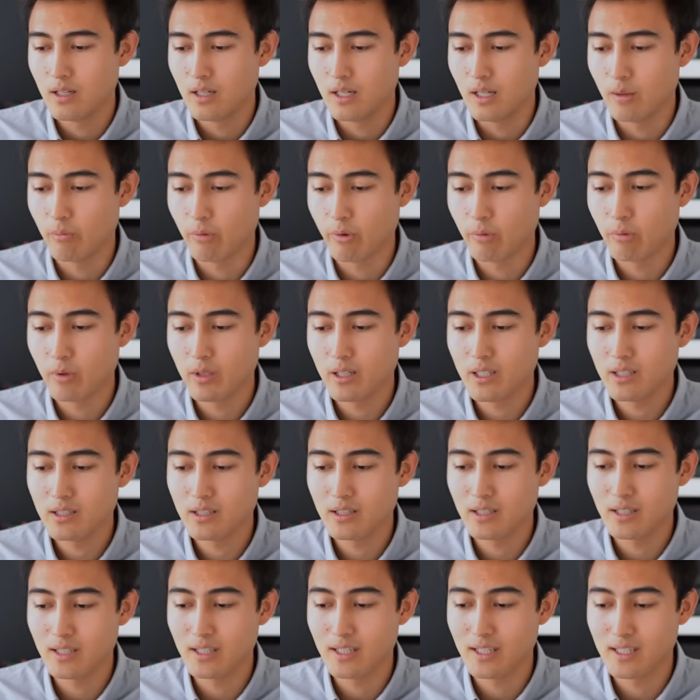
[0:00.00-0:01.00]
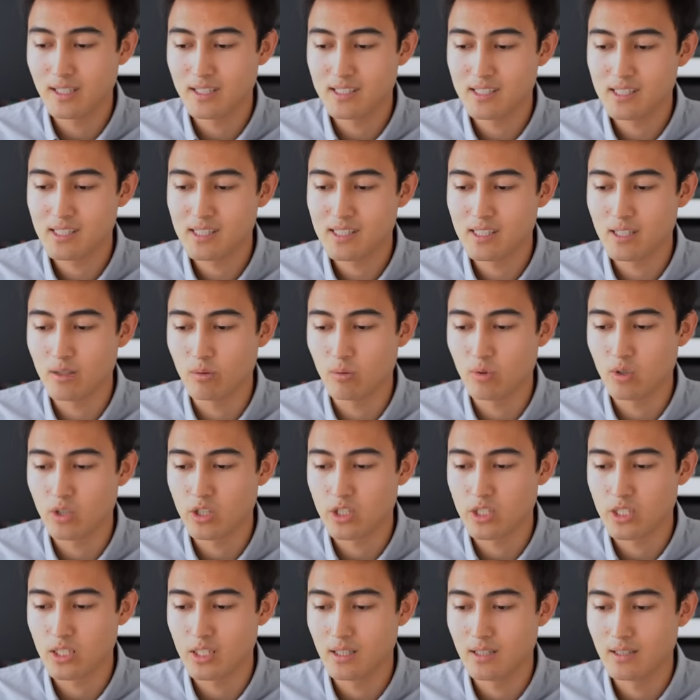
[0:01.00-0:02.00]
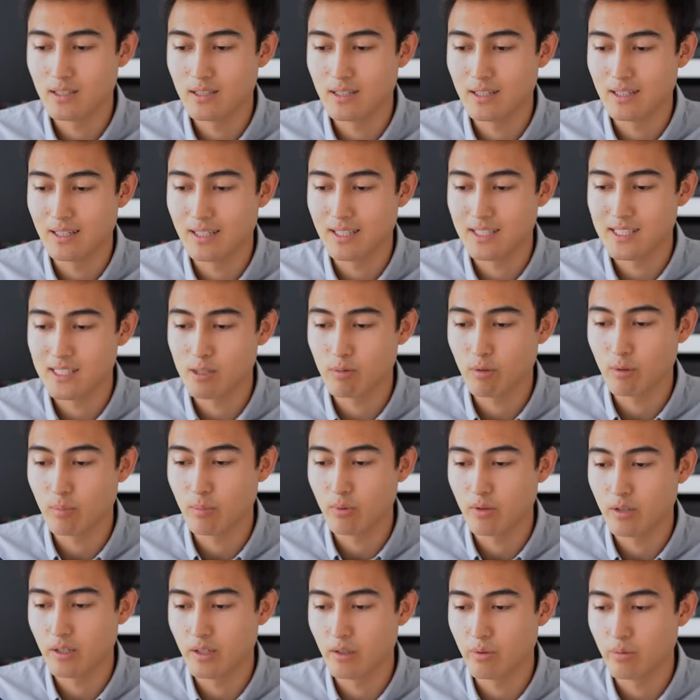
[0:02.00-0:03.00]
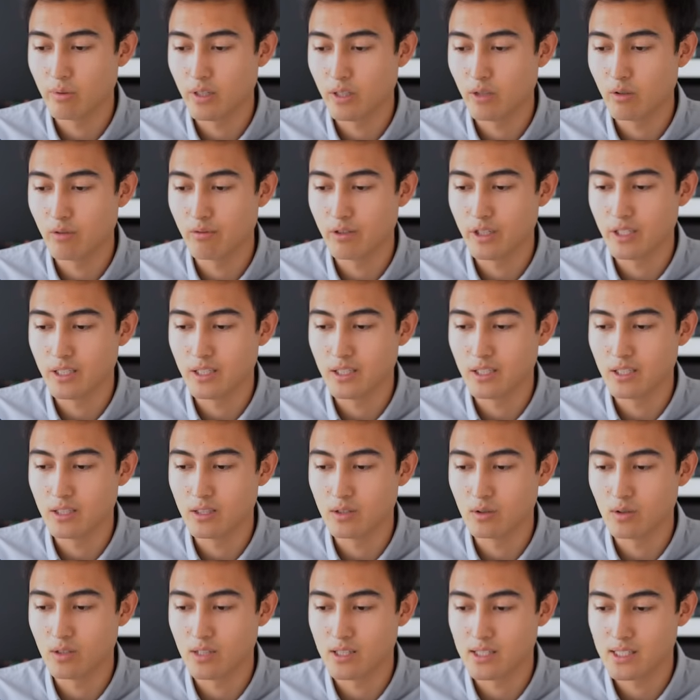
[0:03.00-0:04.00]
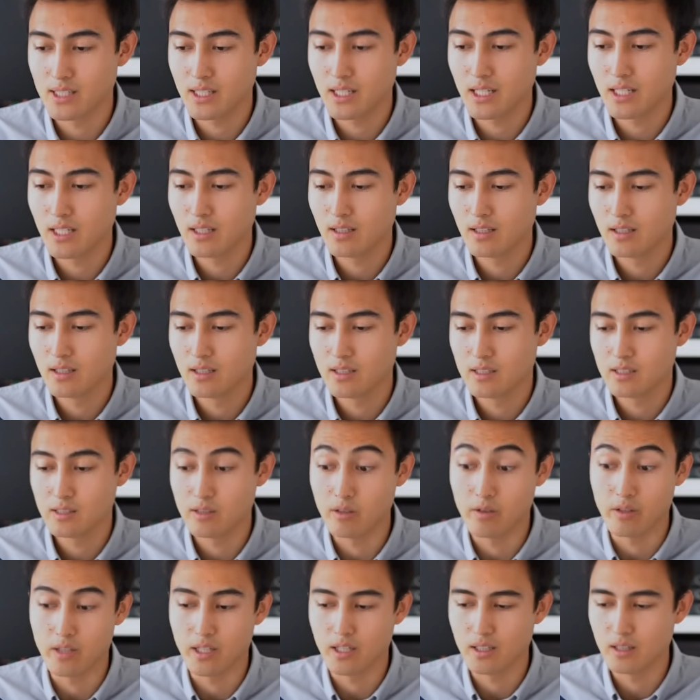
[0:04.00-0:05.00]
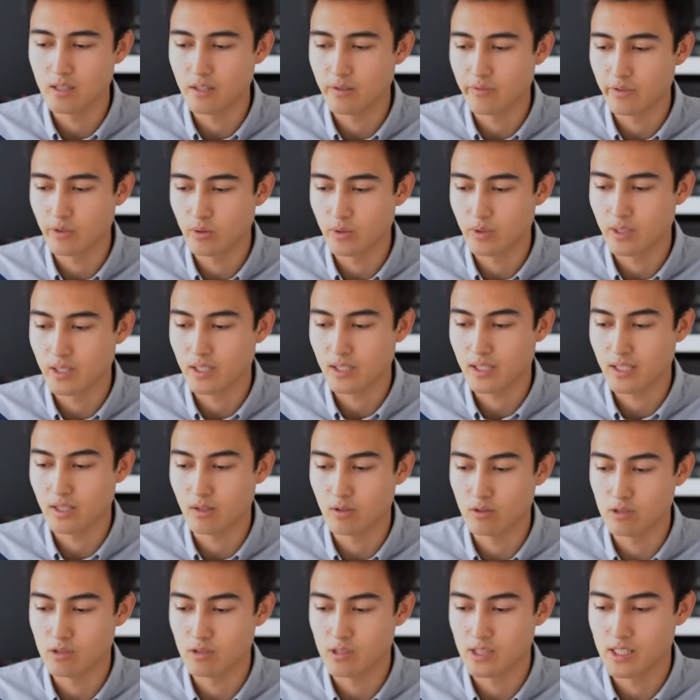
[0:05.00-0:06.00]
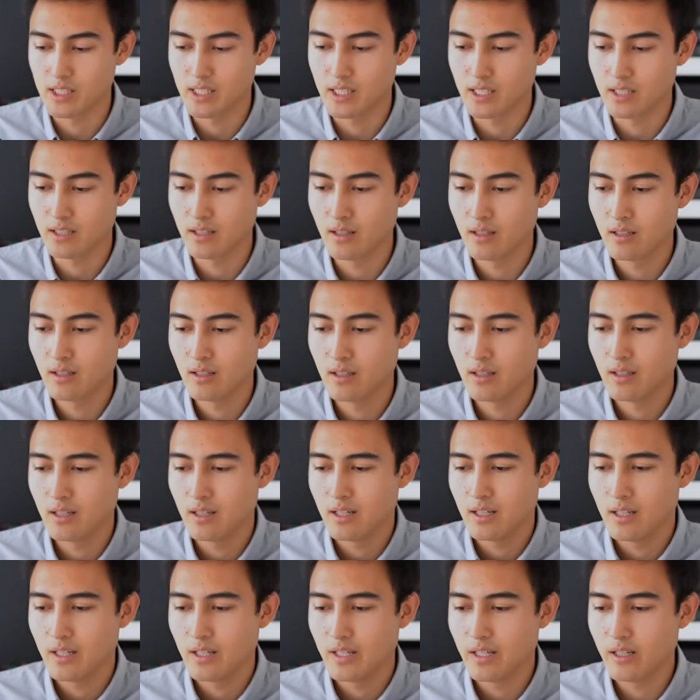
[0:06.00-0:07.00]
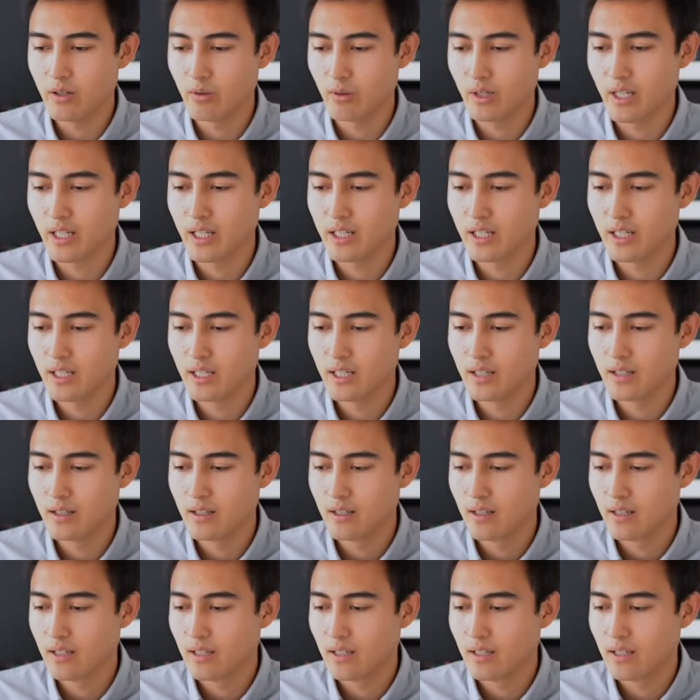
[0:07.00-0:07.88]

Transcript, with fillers: And we want it in an existing worksheet. Let's say we put it right over here to the side so the interviewer can also see it. Hit OK there.